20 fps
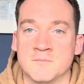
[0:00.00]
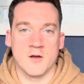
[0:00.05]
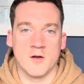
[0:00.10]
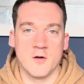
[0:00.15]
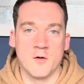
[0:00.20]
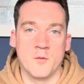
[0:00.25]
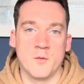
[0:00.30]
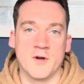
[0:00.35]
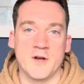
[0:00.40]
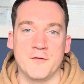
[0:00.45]

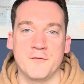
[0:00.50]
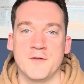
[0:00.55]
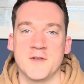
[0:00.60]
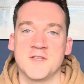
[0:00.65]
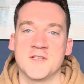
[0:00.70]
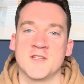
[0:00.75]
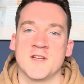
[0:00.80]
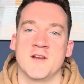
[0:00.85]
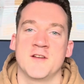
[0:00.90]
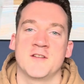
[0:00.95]
When I first
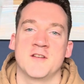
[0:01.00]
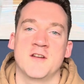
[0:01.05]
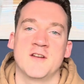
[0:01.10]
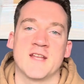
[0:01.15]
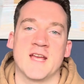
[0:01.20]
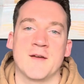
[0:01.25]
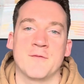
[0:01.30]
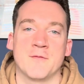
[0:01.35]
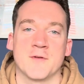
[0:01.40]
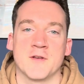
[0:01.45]
started
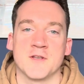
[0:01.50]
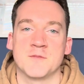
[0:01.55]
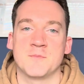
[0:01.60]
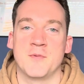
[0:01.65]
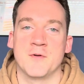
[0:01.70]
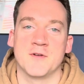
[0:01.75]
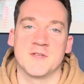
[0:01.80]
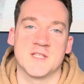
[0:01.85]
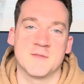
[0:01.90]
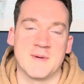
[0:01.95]
earning Avios
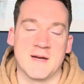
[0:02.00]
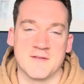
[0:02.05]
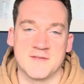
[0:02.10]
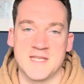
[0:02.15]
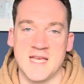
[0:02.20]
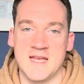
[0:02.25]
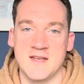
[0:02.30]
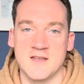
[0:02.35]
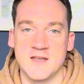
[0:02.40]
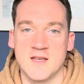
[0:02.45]
points about
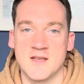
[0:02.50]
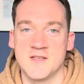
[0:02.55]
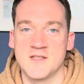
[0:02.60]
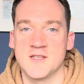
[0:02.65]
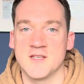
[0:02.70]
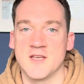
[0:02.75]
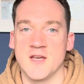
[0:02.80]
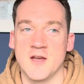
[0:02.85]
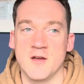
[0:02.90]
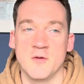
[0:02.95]
10 years
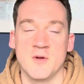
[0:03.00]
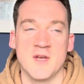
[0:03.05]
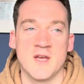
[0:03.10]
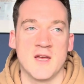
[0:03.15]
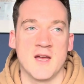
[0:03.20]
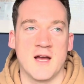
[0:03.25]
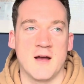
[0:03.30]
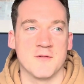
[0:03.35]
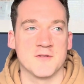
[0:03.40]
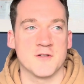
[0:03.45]
ago,
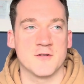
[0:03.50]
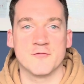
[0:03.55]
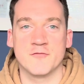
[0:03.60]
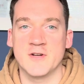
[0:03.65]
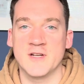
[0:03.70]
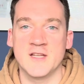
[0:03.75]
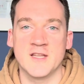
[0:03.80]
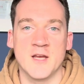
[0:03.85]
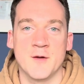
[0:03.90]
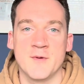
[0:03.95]
I was on a
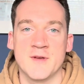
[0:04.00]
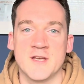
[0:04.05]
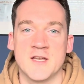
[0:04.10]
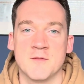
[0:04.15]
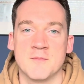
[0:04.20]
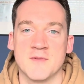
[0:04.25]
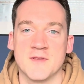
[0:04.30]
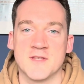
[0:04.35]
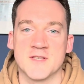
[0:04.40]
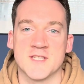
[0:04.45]
really low
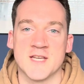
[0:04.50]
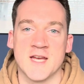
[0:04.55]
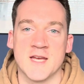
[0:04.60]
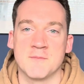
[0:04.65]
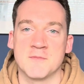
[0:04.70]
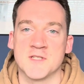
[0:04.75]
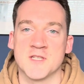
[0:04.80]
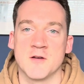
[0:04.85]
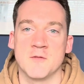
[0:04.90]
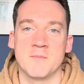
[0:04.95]
income at the
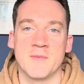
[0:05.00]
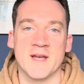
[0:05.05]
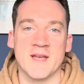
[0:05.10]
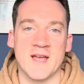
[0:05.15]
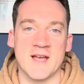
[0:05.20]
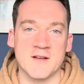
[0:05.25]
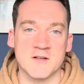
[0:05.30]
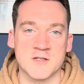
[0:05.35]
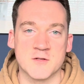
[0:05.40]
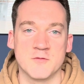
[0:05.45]
time, so my
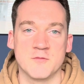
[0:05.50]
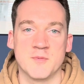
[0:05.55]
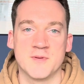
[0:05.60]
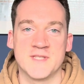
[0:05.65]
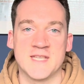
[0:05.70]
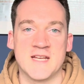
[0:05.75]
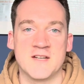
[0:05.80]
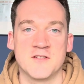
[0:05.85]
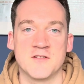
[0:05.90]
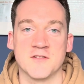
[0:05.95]
actual
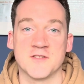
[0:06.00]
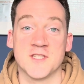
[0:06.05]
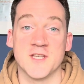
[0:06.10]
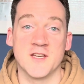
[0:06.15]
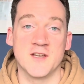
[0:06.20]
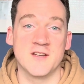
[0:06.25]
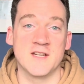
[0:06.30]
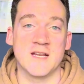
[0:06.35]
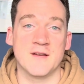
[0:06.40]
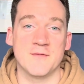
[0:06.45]
potential
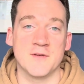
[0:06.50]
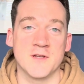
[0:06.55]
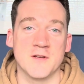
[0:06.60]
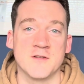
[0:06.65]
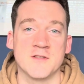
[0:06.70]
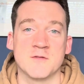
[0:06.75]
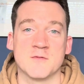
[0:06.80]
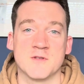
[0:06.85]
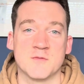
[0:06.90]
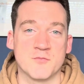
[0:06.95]
to earn
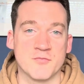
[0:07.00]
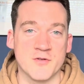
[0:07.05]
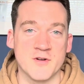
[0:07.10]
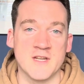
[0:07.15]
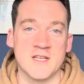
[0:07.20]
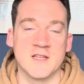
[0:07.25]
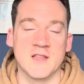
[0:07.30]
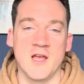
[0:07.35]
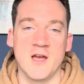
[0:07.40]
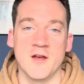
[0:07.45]
Avios was
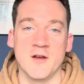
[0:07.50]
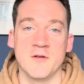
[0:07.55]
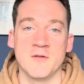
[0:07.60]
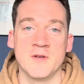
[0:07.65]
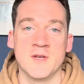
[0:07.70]
pretty low.